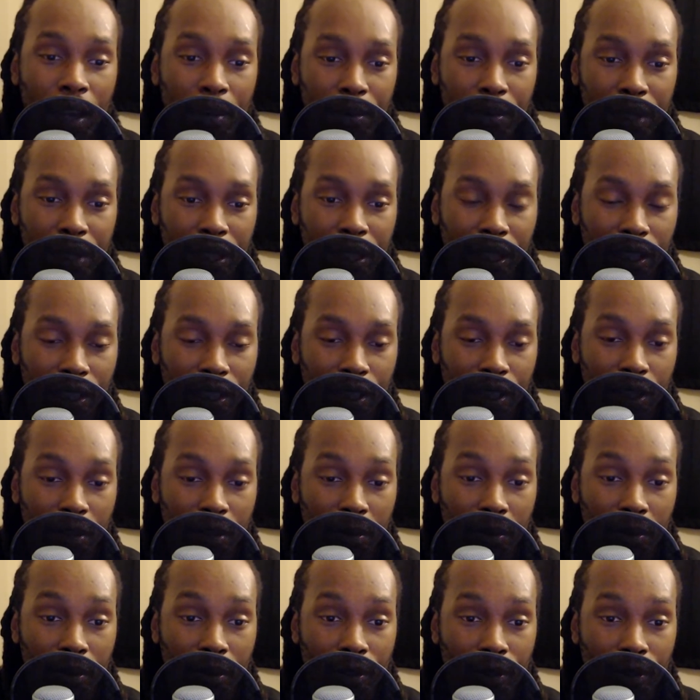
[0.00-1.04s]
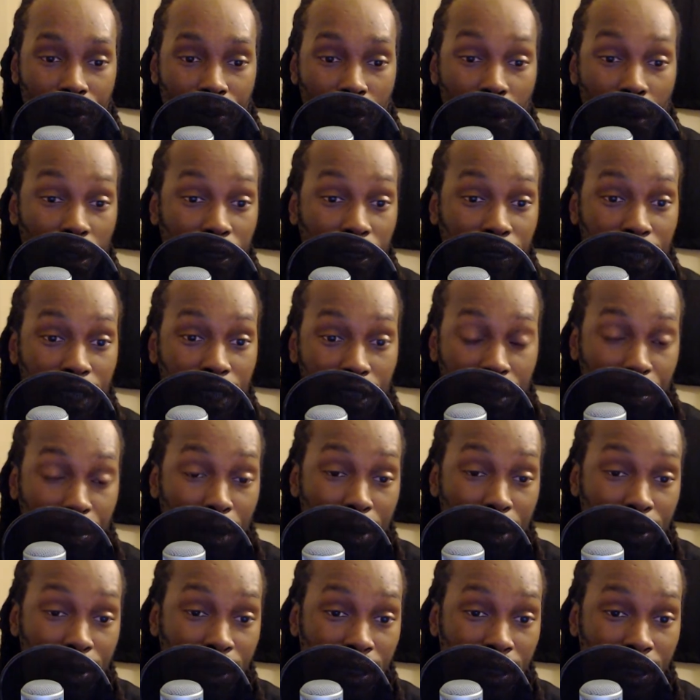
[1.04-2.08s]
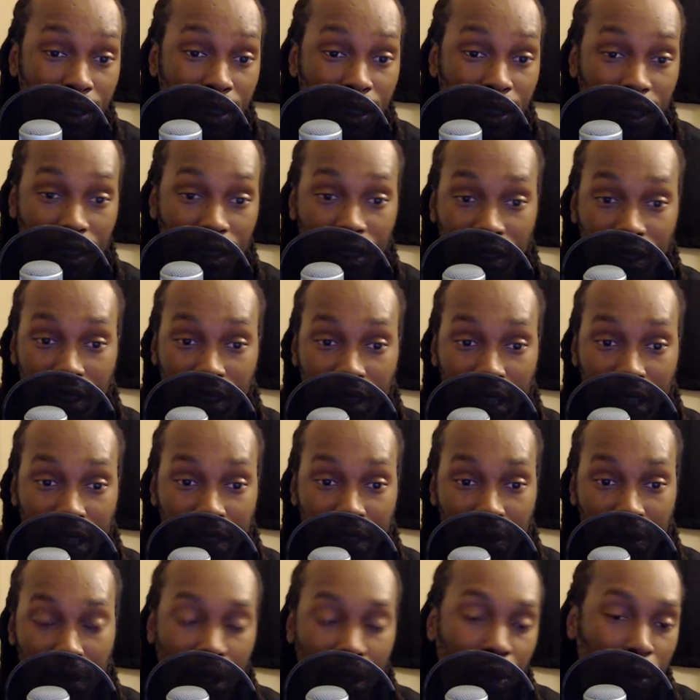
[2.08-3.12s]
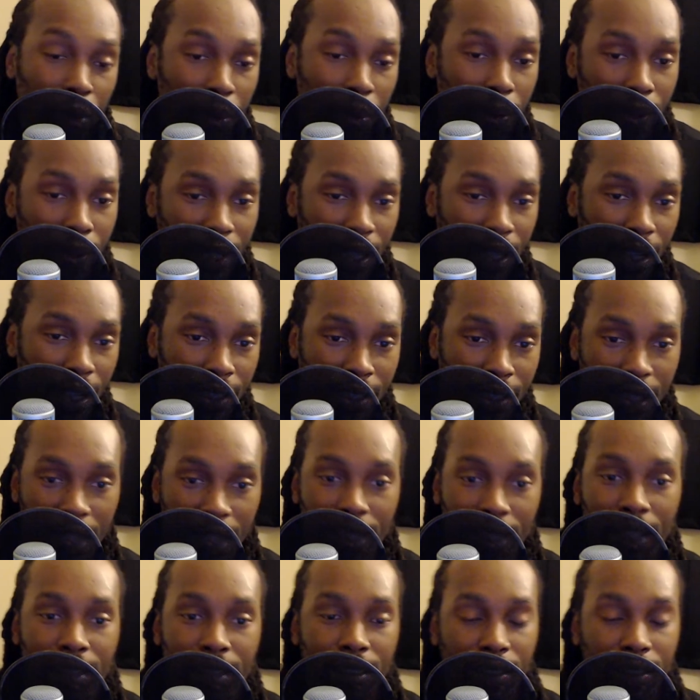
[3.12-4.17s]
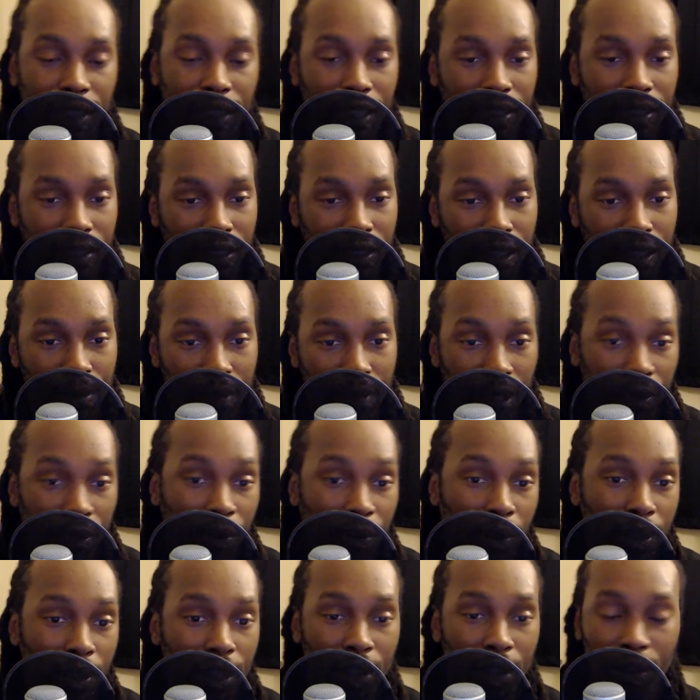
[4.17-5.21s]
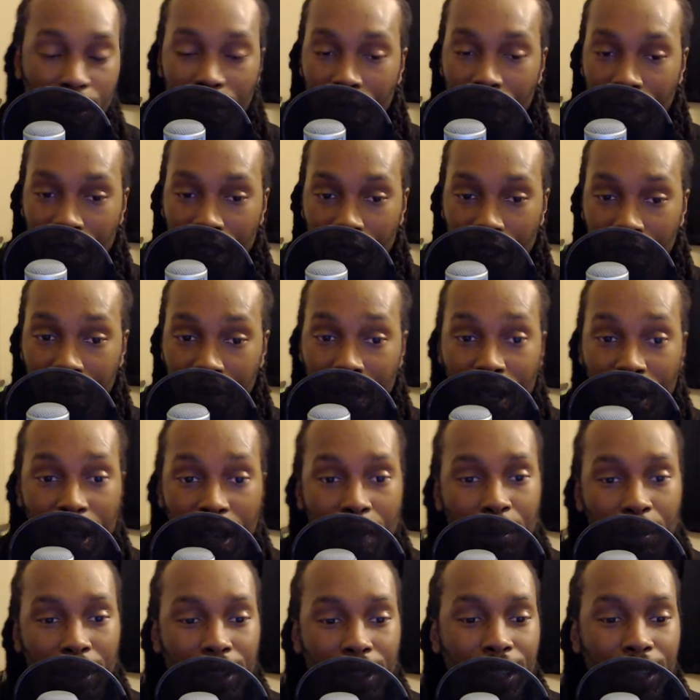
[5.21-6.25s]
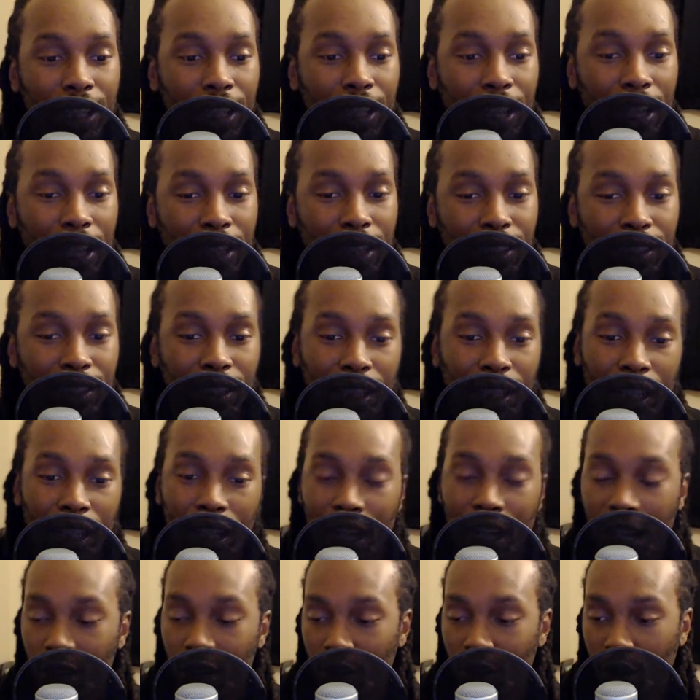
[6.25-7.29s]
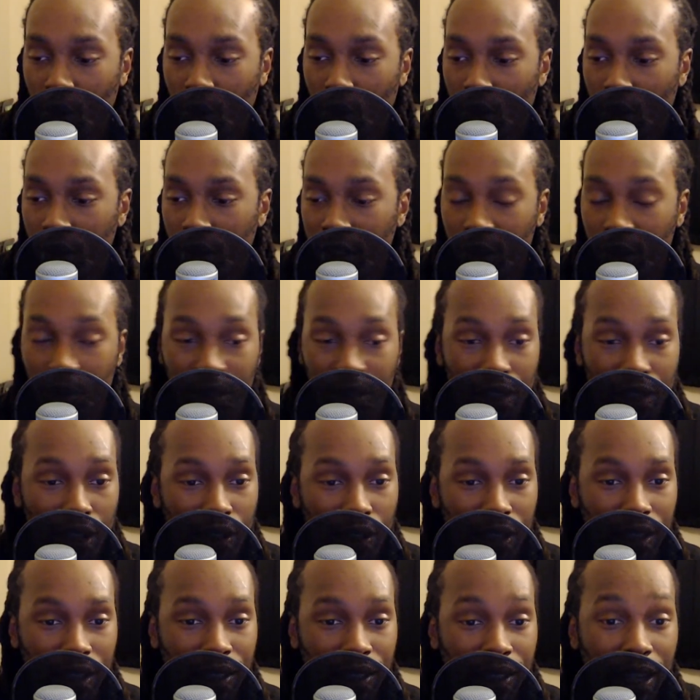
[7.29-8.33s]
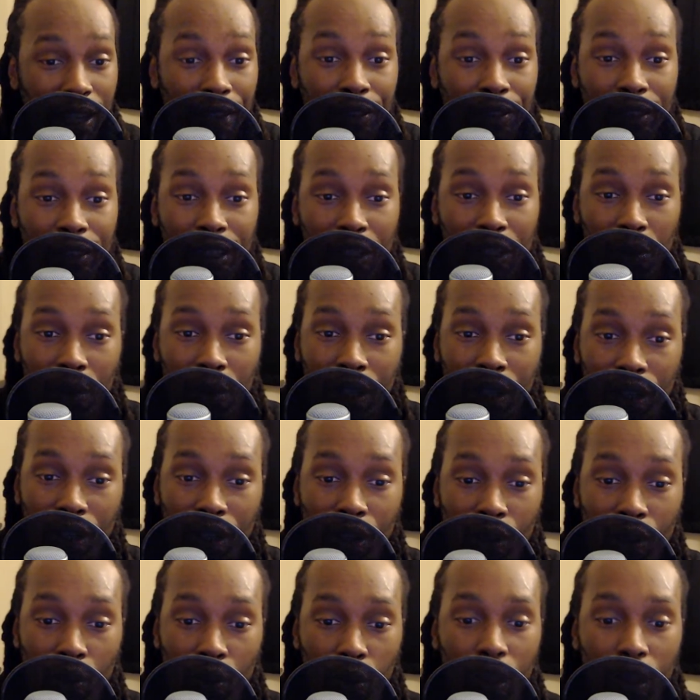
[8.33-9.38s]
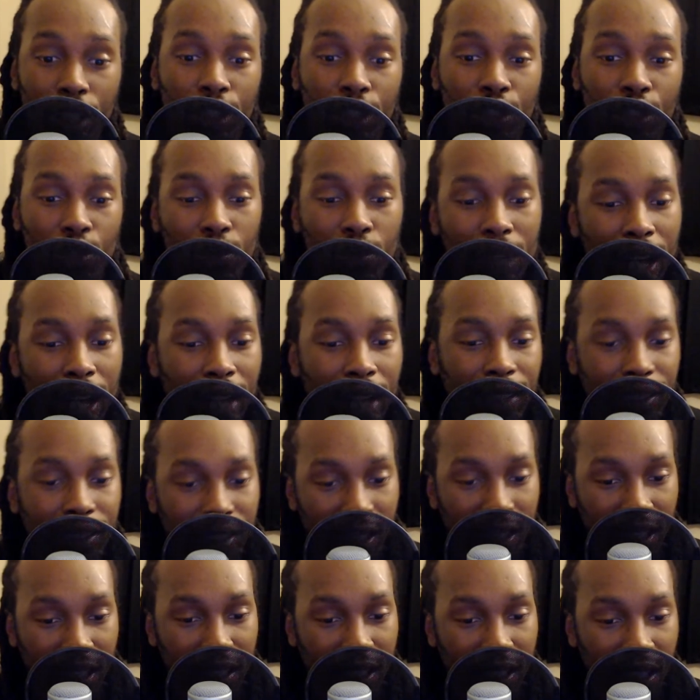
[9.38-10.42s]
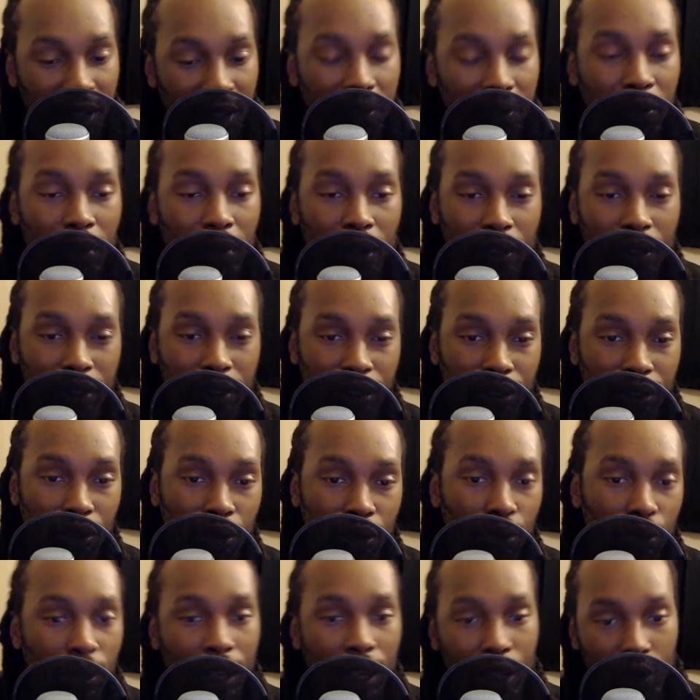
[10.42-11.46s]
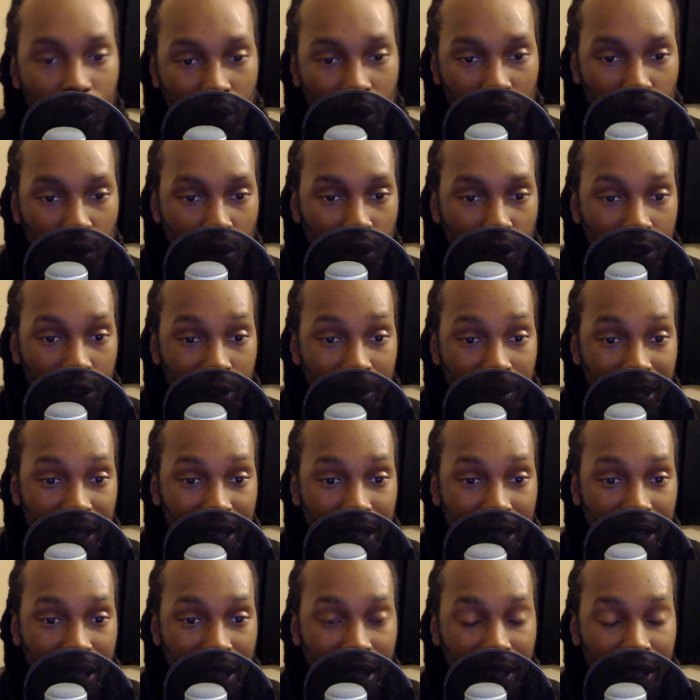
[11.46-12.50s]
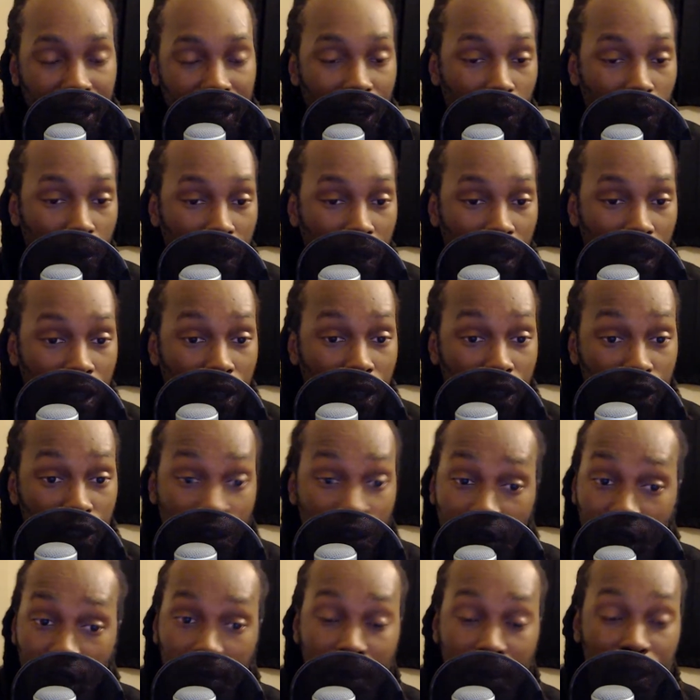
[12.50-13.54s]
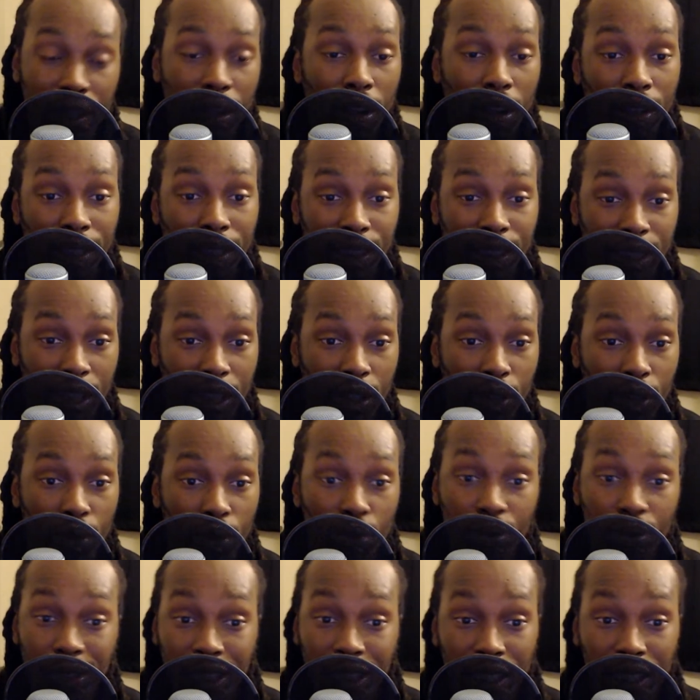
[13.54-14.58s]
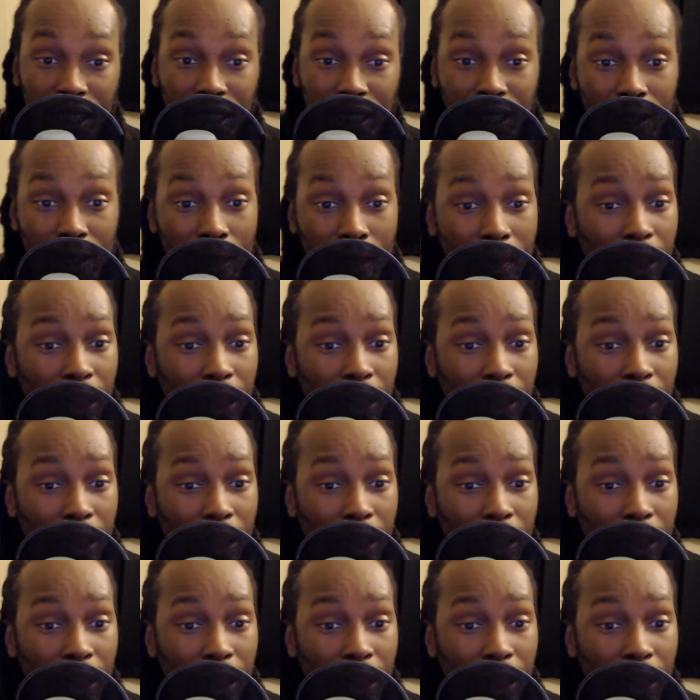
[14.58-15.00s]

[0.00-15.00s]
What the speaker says: because for all intents and purposes, it looks like, well, we won't get into that. That's a subject for another video. But in any case, Andre Ward is returning. Definitely want to know what you guys think as far as who Andre Ward should be getting in there with. Should it be Alexander Usyk?